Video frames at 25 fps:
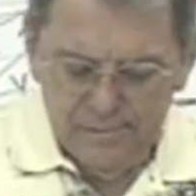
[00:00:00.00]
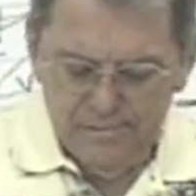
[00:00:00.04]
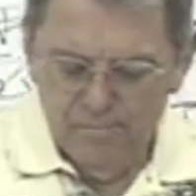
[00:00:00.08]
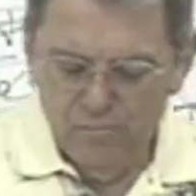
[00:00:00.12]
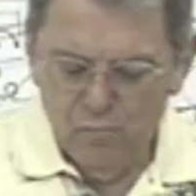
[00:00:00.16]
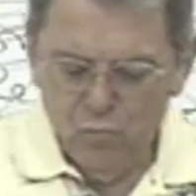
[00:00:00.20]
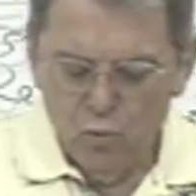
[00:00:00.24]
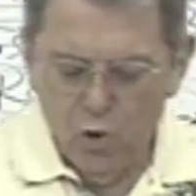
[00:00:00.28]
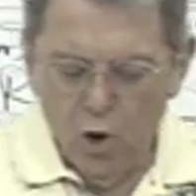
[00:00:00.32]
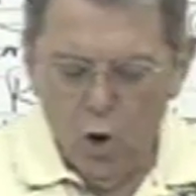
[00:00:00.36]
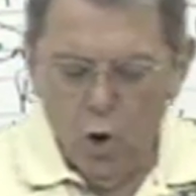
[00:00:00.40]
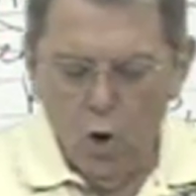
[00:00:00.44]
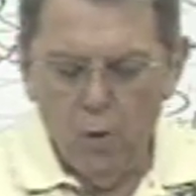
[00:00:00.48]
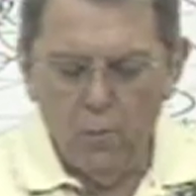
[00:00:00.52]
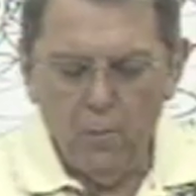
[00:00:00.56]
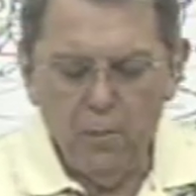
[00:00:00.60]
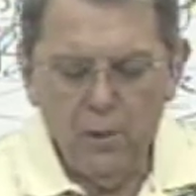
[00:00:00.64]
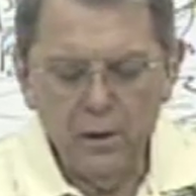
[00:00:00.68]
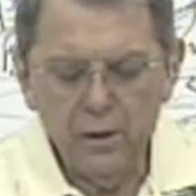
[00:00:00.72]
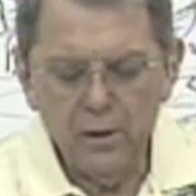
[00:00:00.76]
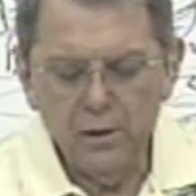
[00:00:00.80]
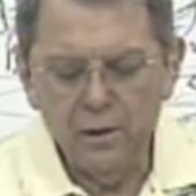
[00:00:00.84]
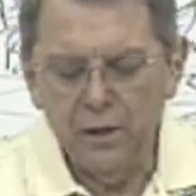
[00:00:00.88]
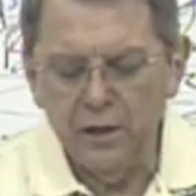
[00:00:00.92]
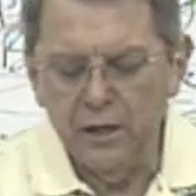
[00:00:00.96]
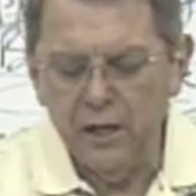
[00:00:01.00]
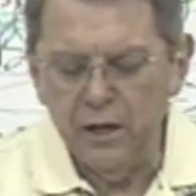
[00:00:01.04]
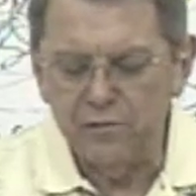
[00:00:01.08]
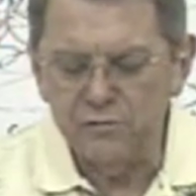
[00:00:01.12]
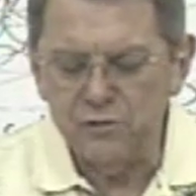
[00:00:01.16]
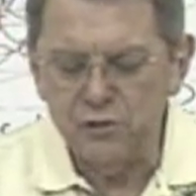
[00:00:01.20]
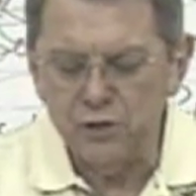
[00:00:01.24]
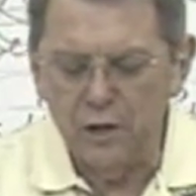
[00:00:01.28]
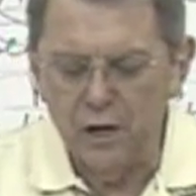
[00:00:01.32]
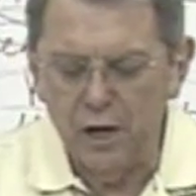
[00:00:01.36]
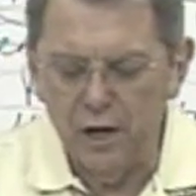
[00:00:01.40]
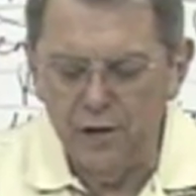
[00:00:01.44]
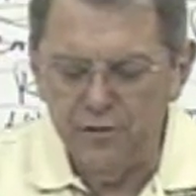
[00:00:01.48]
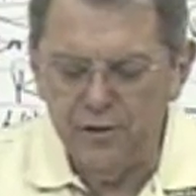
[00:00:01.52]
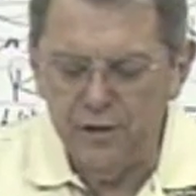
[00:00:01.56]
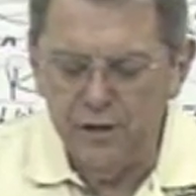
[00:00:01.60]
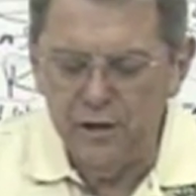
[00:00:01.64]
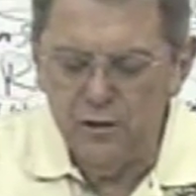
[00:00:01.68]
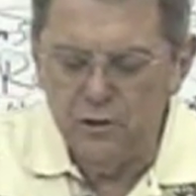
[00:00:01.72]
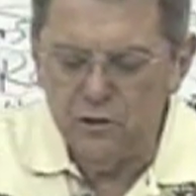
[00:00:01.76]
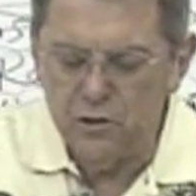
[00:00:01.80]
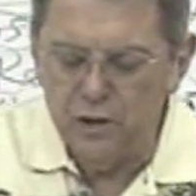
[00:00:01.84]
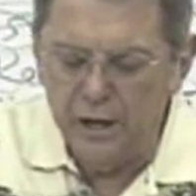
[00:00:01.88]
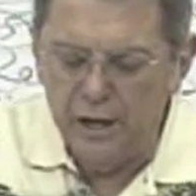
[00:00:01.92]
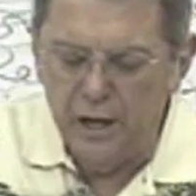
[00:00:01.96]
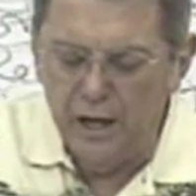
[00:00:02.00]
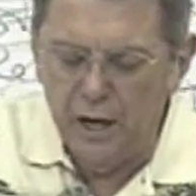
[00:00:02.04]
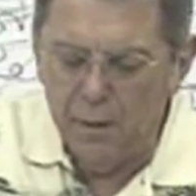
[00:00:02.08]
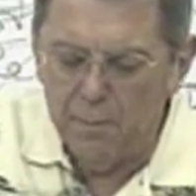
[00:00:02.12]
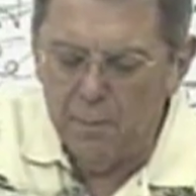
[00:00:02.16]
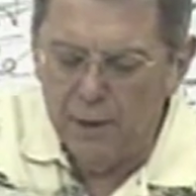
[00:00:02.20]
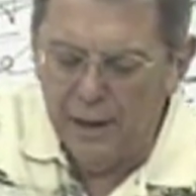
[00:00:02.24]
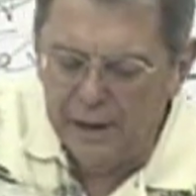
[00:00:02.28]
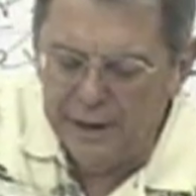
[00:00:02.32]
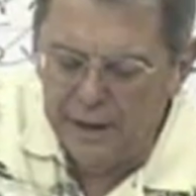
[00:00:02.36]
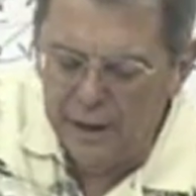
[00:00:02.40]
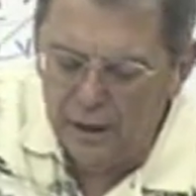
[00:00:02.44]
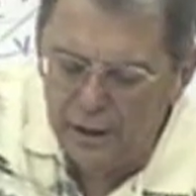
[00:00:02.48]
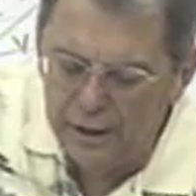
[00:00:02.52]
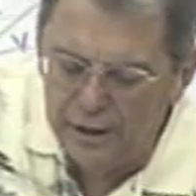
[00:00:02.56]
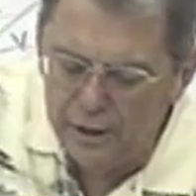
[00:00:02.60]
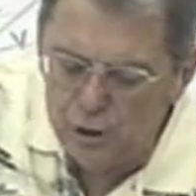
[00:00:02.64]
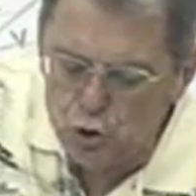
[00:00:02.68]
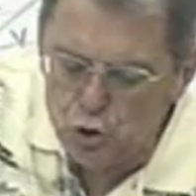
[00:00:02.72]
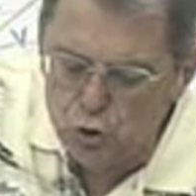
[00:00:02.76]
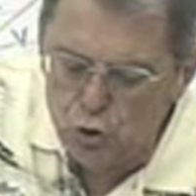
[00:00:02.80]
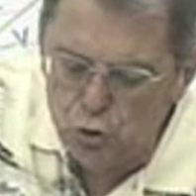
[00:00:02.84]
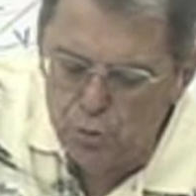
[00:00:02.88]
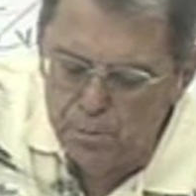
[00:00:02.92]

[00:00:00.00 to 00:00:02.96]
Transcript: Rome gives nothing to anybody unless